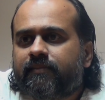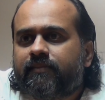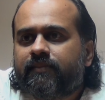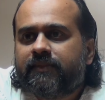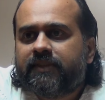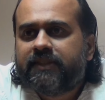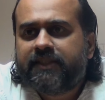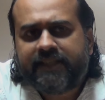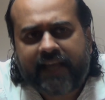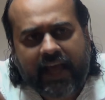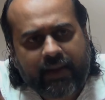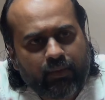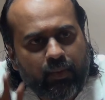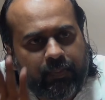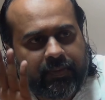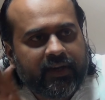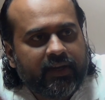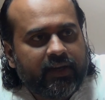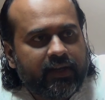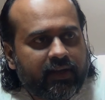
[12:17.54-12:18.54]
Same
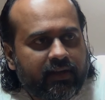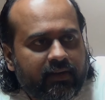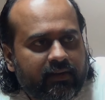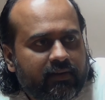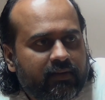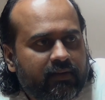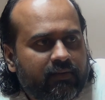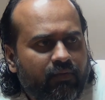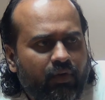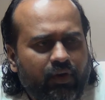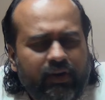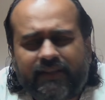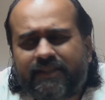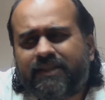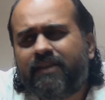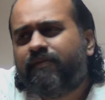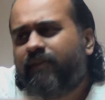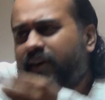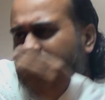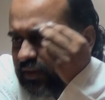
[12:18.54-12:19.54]
opinion. What is
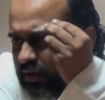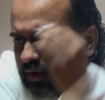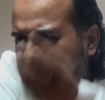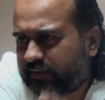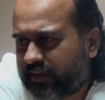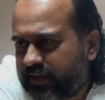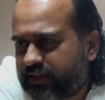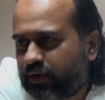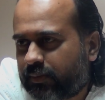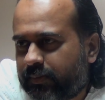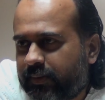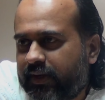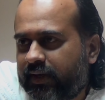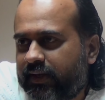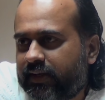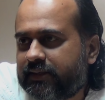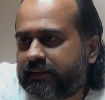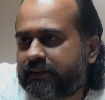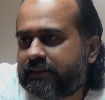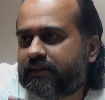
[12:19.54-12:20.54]
the worth of these
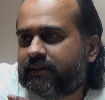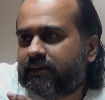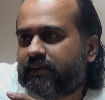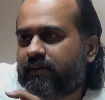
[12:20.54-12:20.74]
opinions?